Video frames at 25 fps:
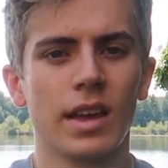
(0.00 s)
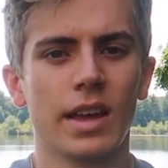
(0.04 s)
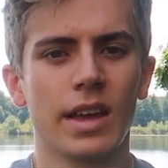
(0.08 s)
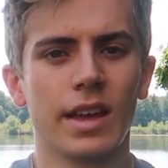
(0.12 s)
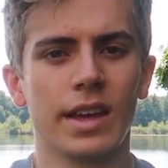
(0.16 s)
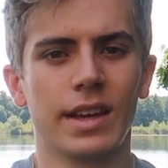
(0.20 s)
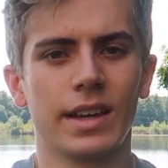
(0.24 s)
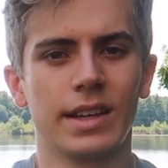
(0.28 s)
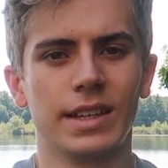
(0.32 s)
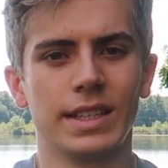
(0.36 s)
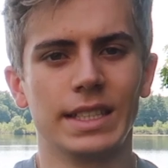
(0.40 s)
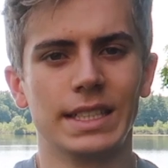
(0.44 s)

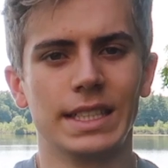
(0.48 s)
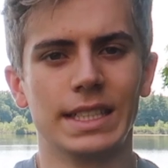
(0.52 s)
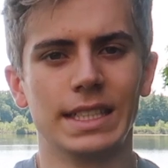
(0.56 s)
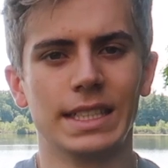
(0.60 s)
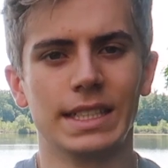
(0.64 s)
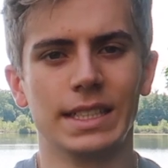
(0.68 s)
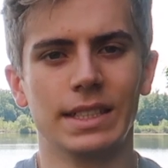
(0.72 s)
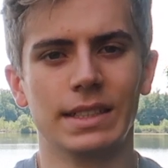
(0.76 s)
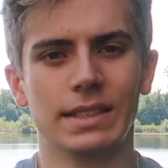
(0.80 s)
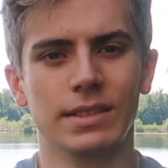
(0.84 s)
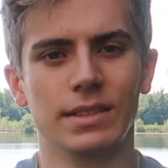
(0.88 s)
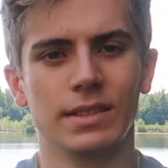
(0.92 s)
and
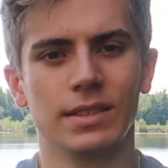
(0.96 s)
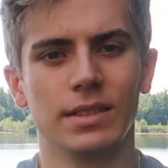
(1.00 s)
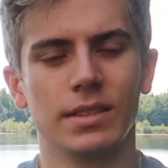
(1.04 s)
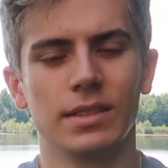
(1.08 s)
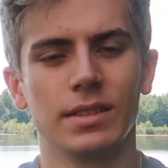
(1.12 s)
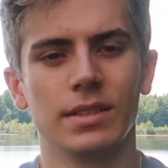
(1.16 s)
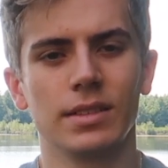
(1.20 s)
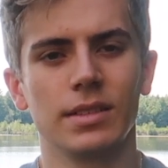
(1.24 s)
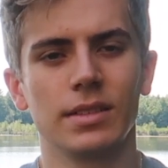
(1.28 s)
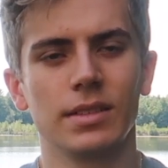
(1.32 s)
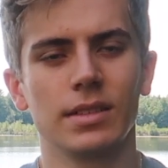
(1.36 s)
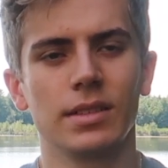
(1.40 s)

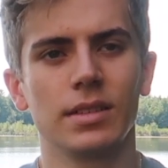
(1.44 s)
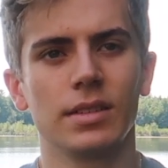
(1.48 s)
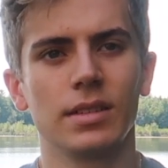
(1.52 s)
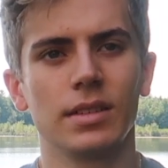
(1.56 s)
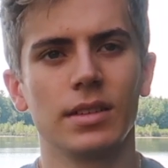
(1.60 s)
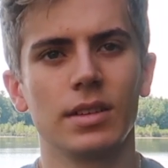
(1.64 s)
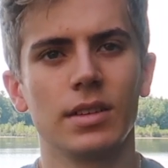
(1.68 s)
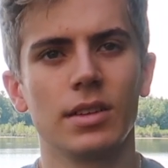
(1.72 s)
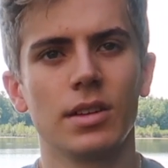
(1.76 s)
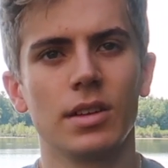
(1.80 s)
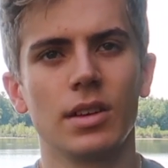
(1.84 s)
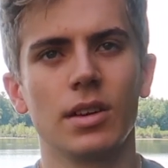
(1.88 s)

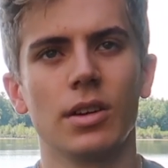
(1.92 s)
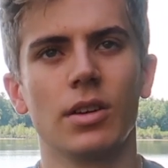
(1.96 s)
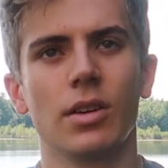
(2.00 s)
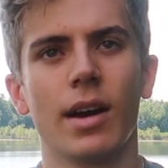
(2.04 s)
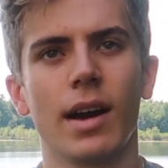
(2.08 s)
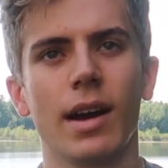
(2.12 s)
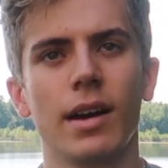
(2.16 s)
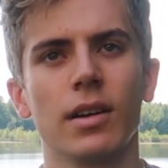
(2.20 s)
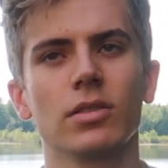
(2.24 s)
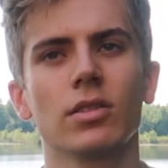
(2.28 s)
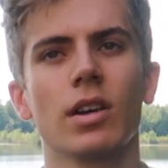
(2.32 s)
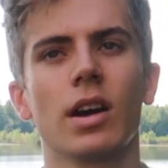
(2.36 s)

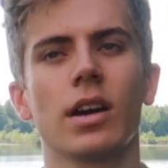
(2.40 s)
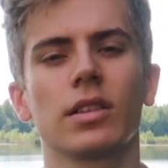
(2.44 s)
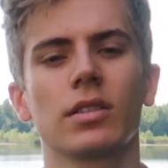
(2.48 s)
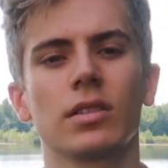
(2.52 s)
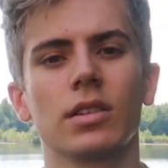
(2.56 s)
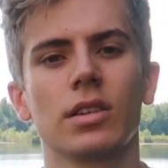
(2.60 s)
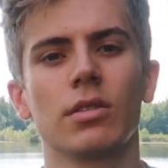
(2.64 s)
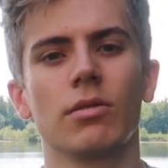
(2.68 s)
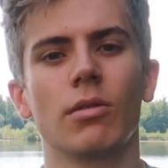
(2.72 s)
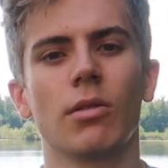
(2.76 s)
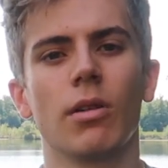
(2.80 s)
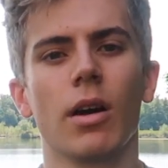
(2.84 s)
how
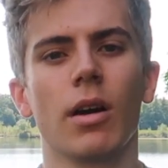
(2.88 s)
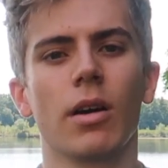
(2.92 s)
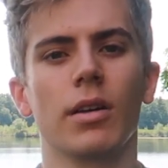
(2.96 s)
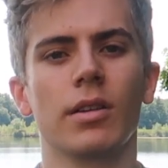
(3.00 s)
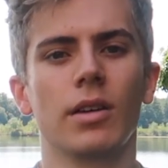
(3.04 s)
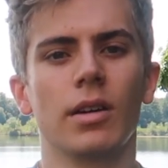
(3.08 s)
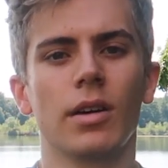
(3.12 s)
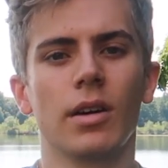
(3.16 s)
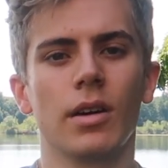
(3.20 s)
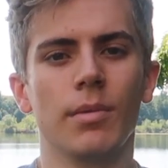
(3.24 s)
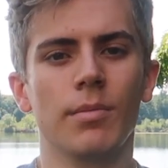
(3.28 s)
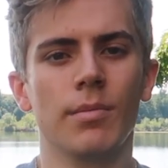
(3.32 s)
likely you are
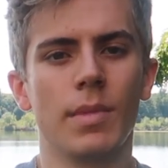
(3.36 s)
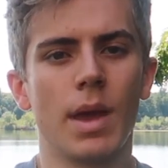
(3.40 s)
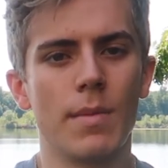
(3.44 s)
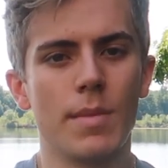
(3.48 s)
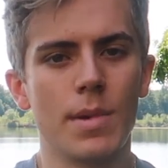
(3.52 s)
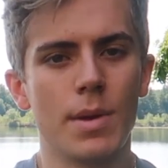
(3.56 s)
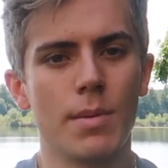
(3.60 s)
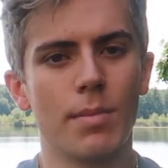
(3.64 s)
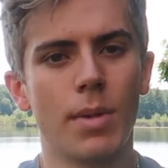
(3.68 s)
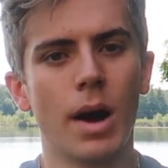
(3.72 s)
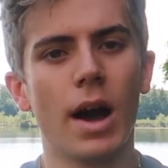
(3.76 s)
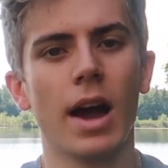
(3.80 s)
to
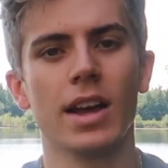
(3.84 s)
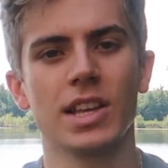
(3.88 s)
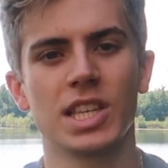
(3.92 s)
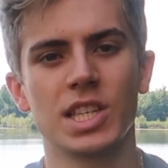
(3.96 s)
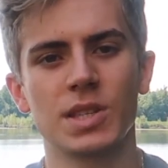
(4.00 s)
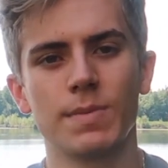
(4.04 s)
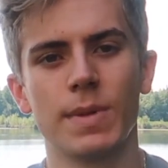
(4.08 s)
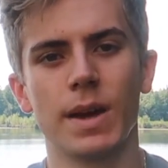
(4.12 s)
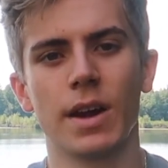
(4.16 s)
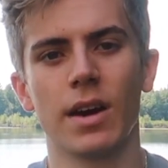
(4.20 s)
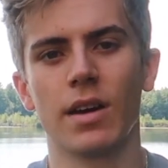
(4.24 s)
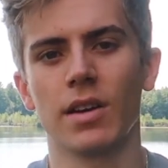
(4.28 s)
maybe buy
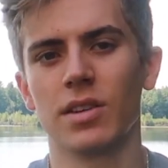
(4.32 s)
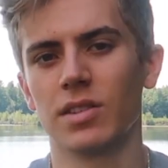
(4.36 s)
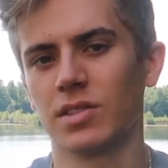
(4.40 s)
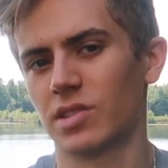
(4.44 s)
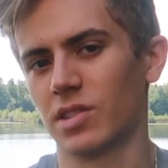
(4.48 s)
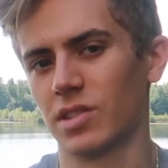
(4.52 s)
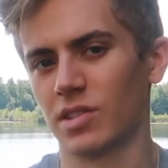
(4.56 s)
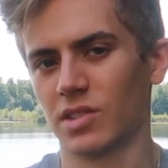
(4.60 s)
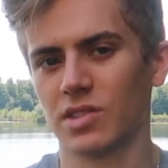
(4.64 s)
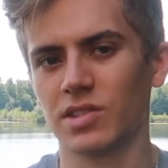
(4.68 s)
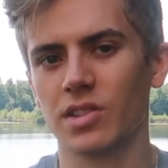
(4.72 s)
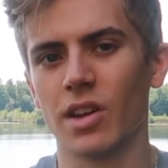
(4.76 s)
spares
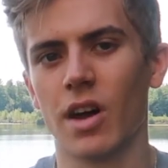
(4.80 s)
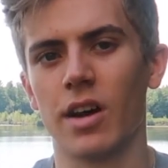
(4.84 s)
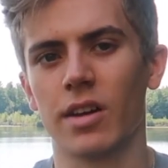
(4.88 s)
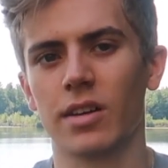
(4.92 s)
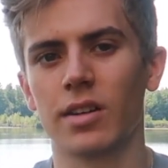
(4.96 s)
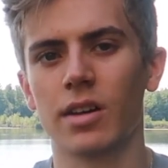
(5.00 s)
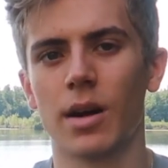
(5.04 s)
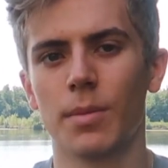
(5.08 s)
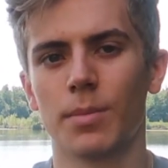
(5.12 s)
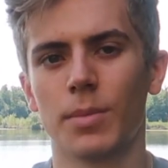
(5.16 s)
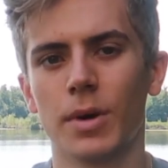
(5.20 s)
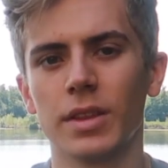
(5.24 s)
and
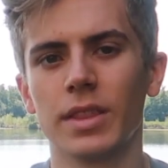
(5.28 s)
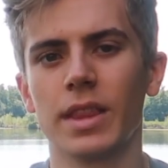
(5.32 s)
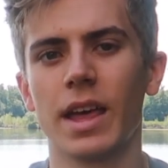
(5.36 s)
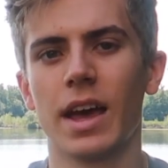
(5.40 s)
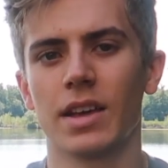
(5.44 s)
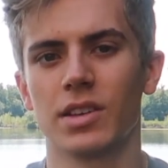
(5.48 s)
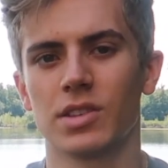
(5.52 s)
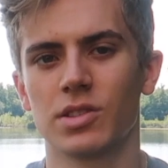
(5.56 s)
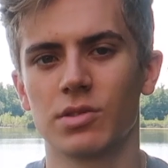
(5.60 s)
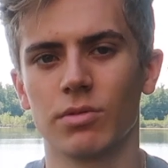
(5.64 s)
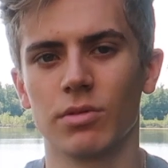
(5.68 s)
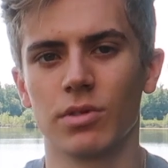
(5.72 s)
stock up on
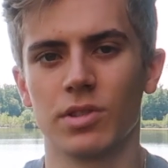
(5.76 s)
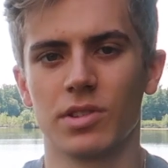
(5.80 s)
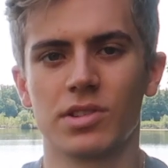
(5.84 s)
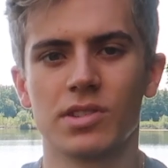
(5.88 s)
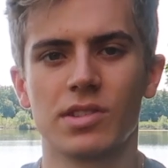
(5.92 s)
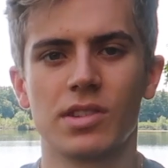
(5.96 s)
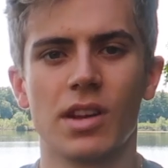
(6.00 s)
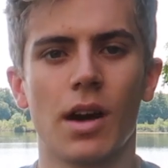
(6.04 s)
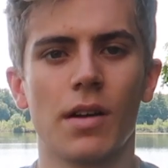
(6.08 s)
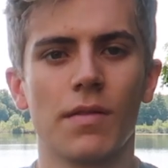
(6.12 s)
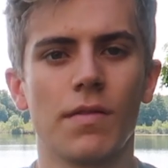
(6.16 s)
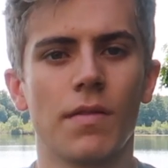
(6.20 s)
that sort of
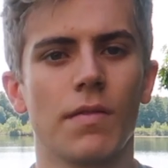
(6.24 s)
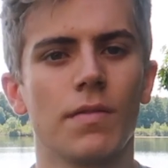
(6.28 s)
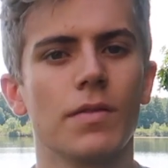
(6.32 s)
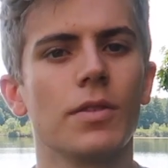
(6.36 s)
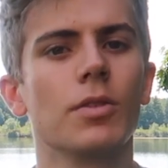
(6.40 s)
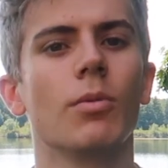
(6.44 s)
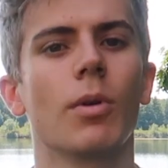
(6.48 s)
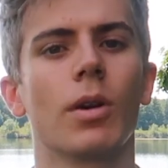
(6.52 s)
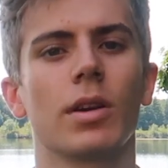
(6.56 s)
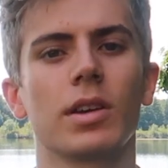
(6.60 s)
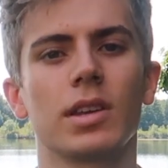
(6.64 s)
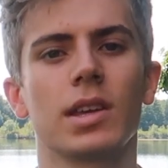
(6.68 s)
stuff if
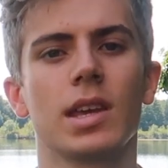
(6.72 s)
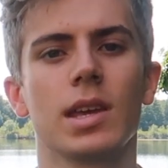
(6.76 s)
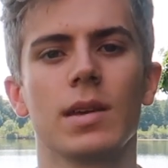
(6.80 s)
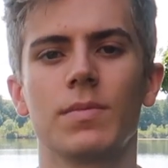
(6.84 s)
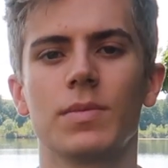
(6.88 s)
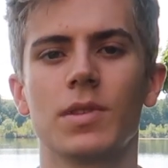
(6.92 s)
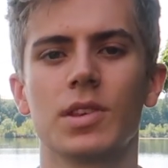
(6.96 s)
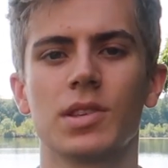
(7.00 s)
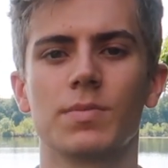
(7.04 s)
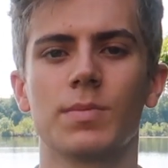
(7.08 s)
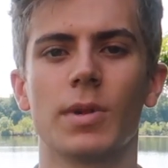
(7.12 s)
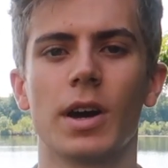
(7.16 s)
you want to
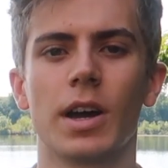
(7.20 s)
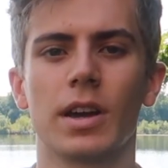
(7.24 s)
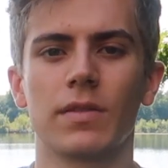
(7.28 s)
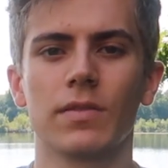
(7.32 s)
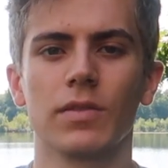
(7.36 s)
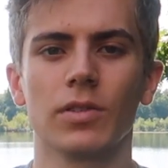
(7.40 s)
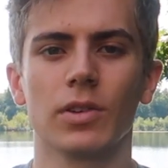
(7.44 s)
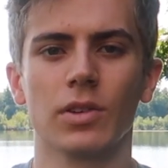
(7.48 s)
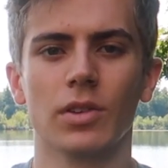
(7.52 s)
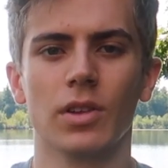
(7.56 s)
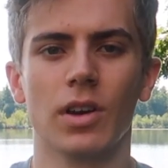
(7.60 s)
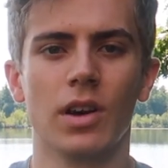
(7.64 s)
keep this bike
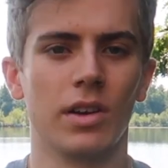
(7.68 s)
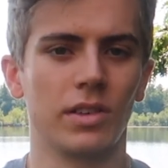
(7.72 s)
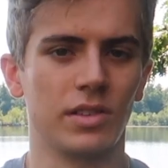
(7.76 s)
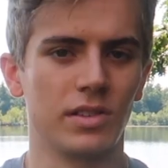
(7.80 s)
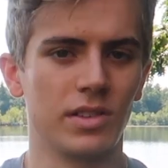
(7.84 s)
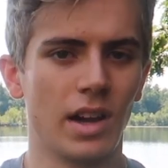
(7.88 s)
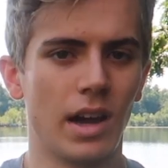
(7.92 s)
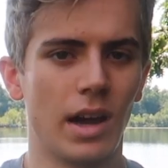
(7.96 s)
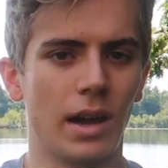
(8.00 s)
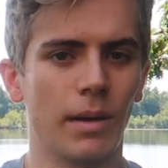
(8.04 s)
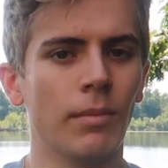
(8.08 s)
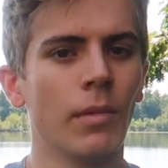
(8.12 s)
for a long
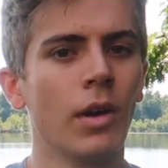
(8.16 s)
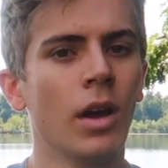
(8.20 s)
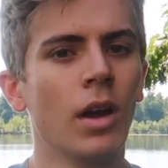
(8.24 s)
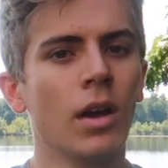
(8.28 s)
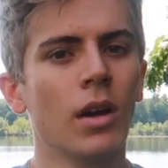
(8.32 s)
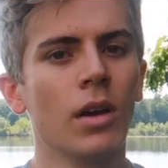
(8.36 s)
time,